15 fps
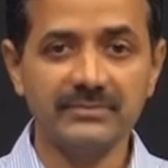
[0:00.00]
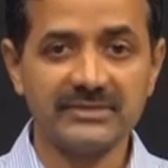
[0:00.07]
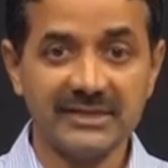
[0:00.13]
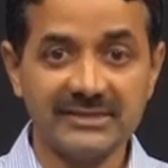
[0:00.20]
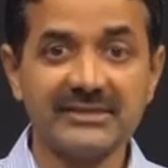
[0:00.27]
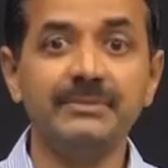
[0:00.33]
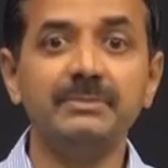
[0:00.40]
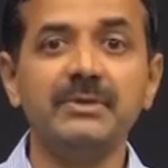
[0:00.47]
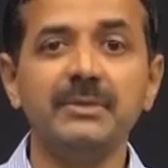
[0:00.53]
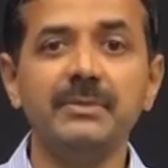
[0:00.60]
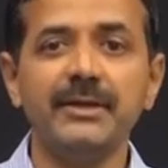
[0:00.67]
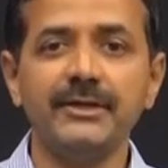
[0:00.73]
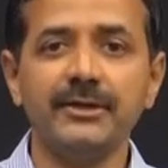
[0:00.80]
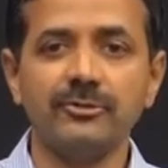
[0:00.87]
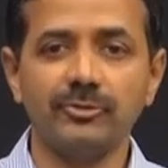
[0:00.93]

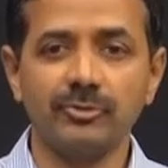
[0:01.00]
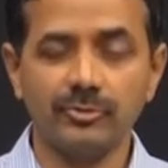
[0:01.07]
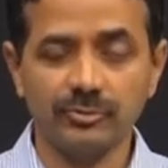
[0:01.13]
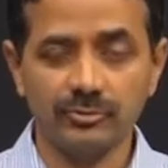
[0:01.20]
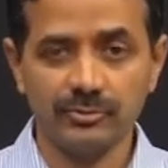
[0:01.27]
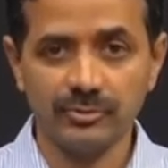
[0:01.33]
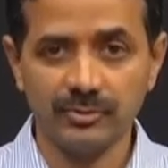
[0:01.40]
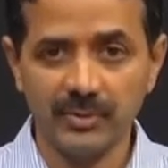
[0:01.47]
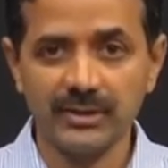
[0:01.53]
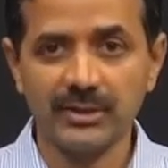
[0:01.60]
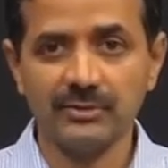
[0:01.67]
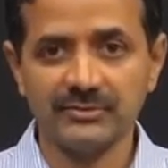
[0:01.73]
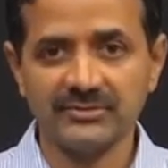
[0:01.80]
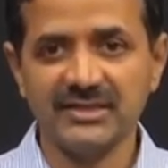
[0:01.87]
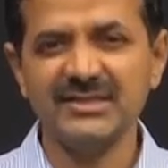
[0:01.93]
susceptibility to
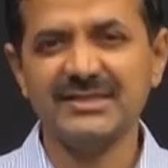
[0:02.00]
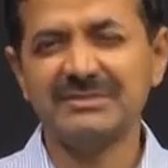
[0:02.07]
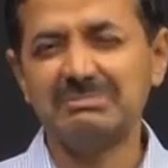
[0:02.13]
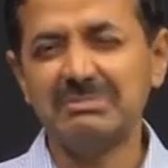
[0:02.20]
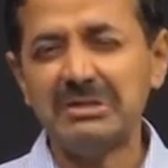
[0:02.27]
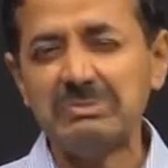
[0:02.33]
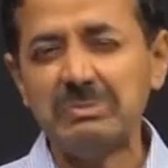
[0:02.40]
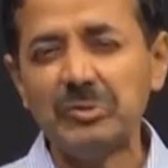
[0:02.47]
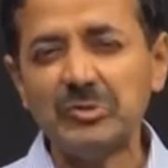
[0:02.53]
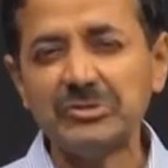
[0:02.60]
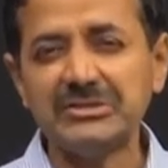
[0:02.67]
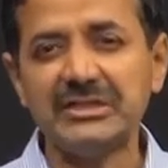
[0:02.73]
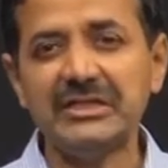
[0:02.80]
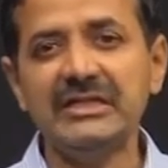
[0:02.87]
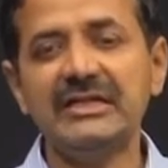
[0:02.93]
tuberculosis, but
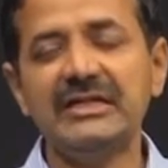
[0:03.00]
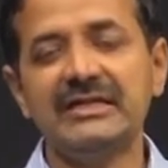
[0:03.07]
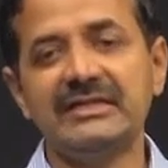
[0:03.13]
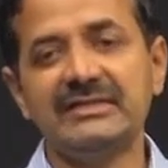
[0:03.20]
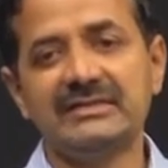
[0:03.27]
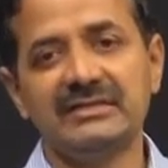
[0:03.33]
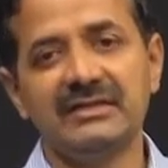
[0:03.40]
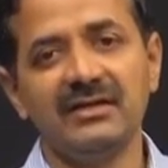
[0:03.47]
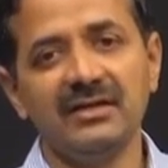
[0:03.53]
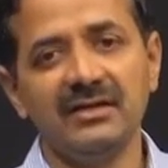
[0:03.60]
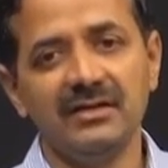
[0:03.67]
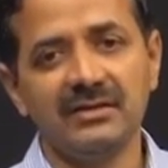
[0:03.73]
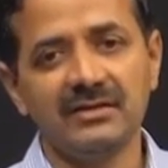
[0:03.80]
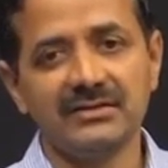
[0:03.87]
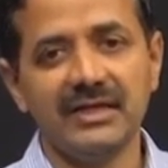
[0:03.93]
mostly it is
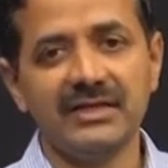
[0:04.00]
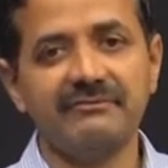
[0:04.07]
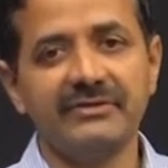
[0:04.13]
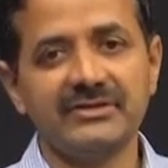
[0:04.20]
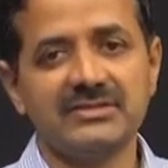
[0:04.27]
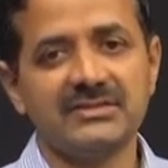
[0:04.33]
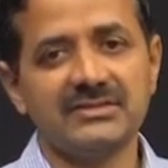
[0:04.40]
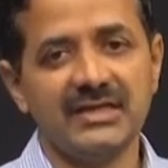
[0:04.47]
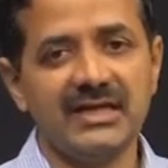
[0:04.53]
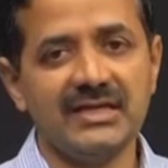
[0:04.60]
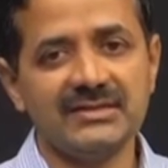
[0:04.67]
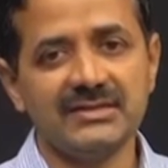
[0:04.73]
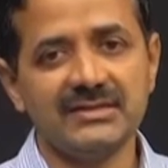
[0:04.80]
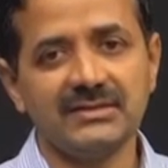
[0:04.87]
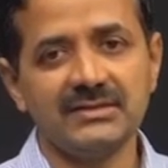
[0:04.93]
the infectious
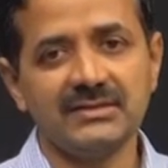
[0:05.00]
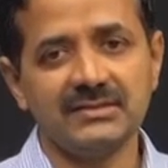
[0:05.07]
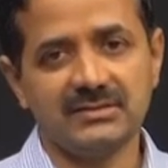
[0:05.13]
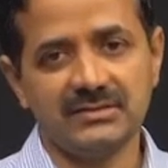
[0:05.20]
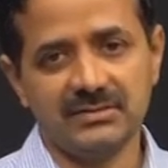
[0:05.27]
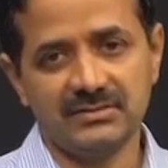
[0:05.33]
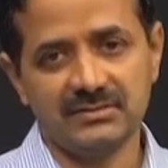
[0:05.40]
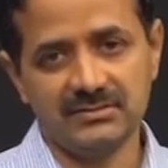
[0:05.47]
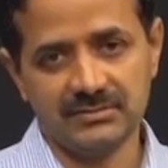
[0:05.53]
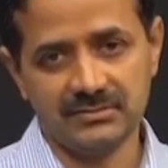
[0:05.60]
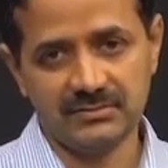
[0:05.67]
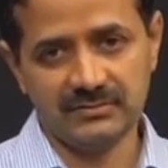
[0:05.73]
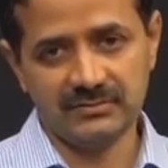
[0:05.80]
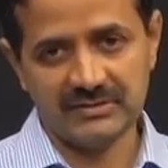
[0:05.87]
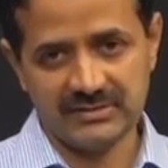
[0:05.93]
agent
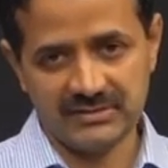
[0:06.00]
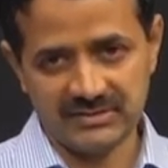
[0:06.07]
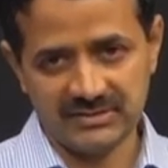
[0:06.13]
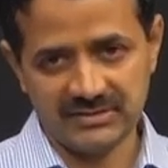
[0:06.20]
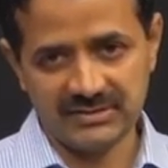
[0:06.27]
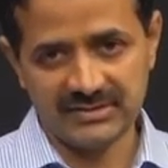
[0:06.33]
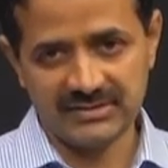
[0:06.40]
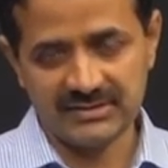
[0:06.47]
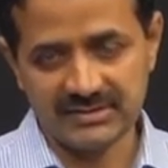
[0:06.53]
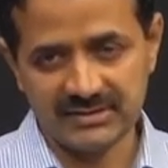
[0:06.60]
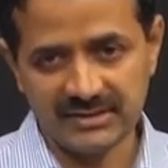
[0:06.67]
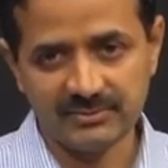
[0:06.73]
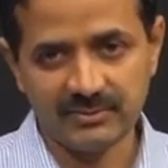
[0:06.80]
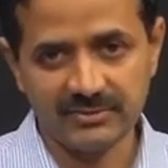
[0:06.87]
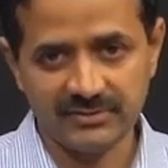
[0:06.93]
uh, which is
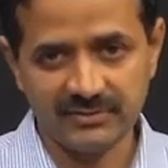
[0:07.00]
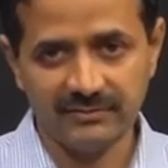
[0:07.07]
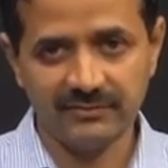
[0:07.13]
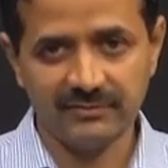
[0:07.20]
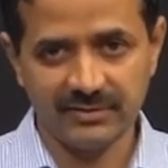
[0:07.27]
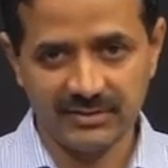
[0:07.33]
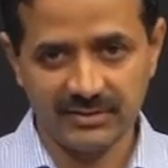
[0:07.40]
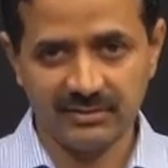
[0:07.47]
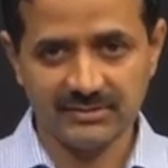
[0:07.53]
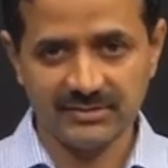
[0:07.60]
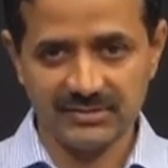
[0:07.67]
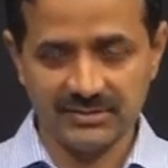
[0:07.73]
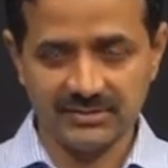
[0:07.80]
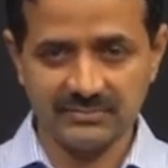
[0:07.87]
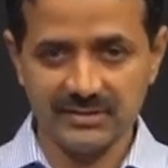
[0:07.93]
responsible for the
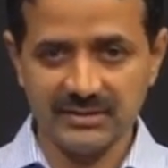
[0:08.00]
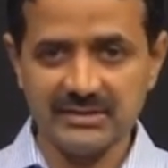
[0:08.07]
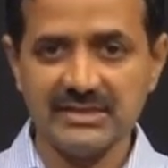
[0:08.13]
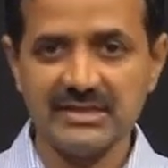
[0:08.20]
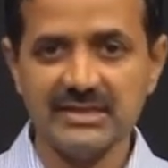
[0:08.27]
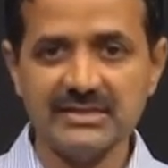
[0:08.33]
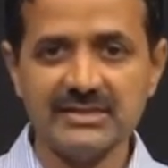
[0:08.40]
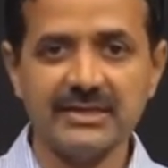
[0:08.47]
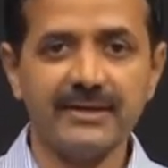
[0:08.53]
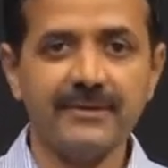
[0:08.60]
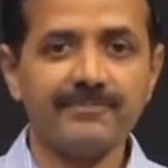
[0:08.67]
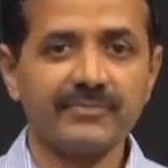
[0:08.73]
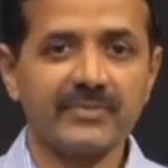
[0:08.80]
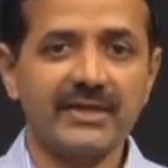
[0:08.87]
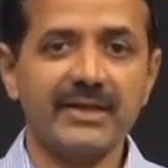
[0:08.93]
causation of the disease
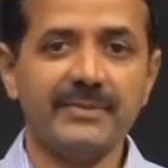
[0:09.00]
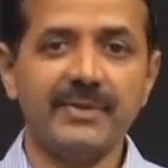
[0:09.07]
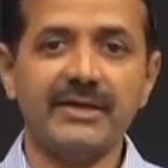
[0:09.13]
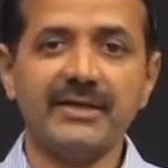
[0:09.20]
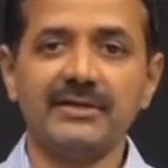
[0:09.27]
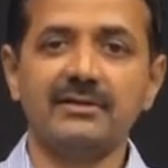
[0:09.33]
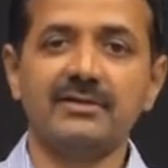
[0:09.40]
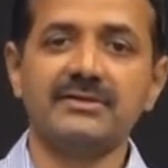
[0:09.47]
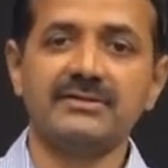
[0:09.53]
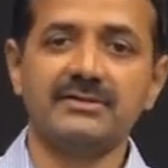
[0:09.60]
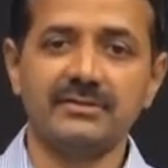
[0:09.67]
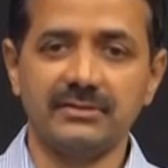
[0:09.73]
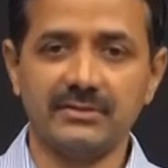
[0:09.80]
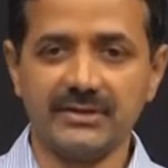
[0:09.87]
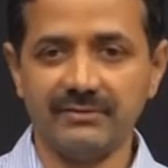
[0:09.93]
in a particular
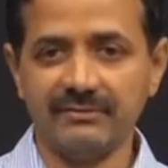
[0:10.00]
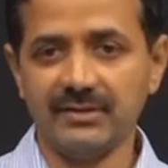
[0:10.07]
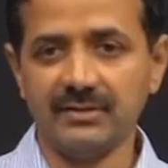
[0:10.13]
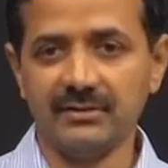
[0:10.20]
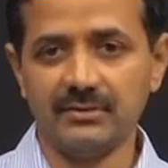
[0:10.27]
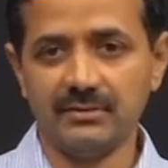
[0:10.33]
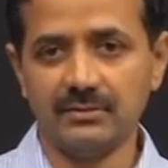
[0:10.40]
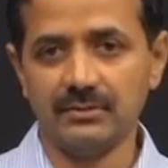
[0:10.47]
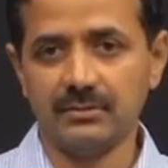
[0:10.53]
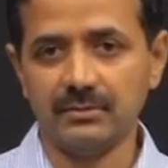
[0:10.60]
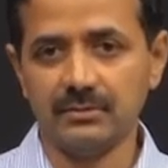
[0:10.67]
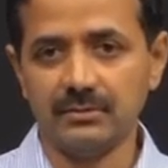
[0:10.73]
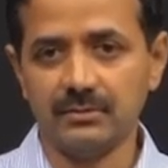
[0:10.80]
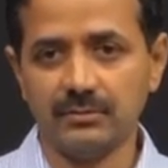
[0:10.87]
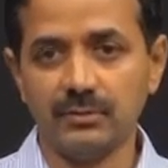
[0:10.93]
uh, given
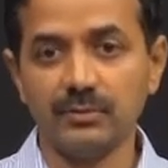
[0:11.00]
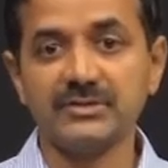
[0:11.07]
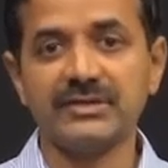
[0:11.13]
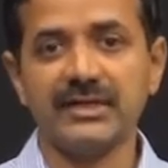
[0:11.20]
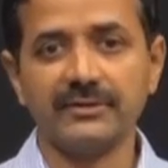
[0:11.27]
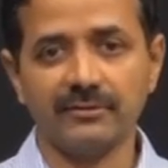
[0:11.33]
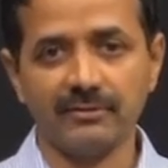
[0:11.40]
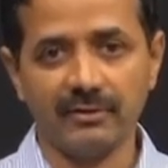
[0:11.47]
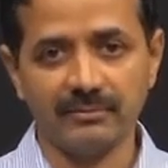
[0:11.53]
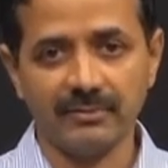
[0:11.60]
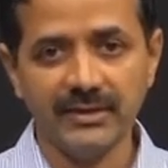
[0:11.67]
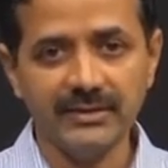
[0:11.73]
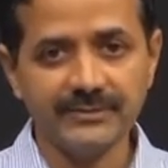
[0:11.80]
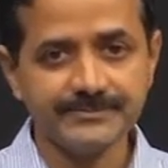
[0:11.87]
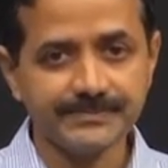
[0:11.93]
uh, host
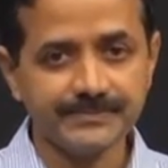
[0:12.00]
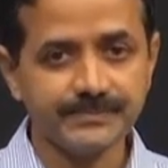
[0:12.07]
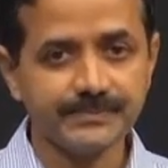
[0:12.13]
environment.